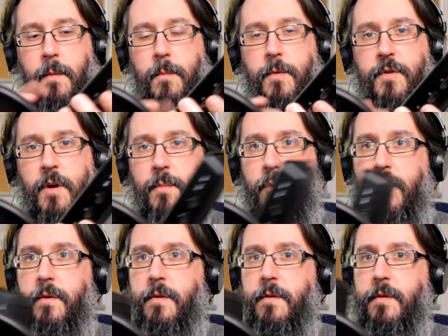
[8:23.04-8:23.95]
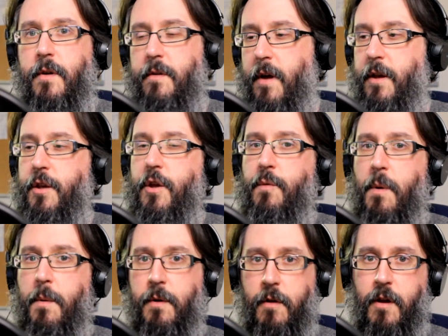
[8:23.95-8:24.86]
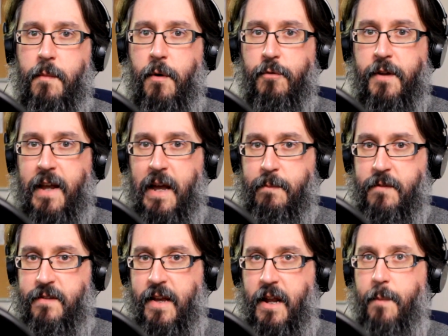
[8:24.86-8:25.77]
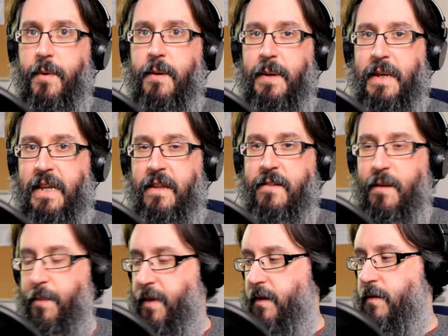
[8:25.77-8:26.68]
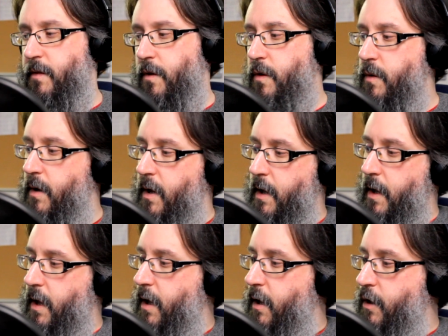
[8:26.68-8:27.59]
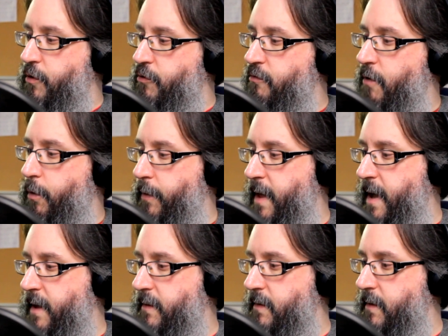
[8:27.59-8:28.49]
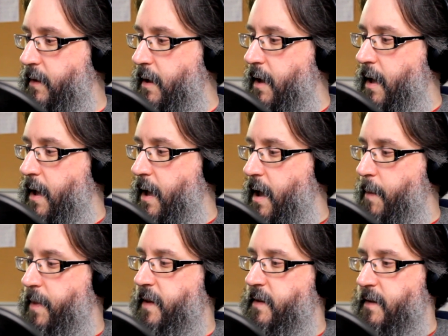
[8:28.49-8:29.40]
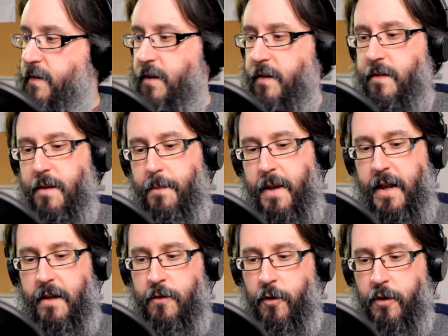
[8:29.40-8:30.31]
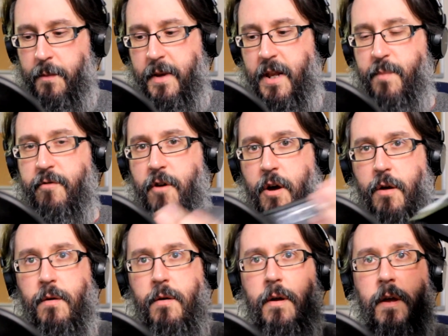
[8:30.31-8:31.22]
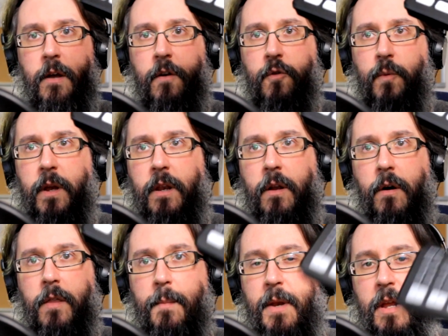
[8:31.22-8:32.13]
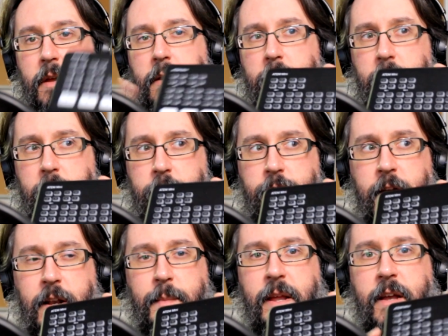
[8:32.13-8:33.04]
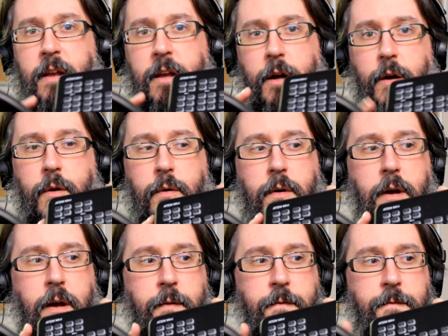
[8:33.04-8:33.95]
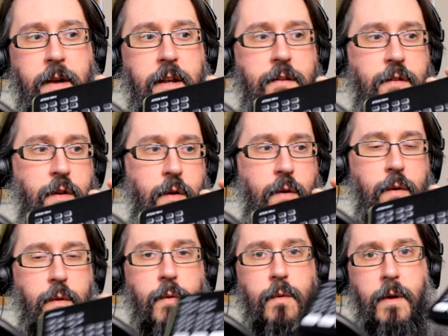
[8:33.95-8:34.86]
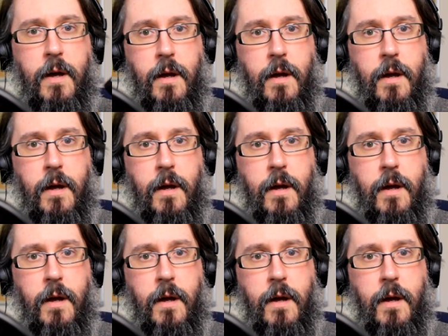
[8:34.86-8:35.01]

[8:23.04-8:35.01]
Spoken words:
which I bought because I knew we were doing a multi-camera setup and I needed something to control that. This is just the Mini. It's not the Mini Pro, because we're not the regular Mini can go feed to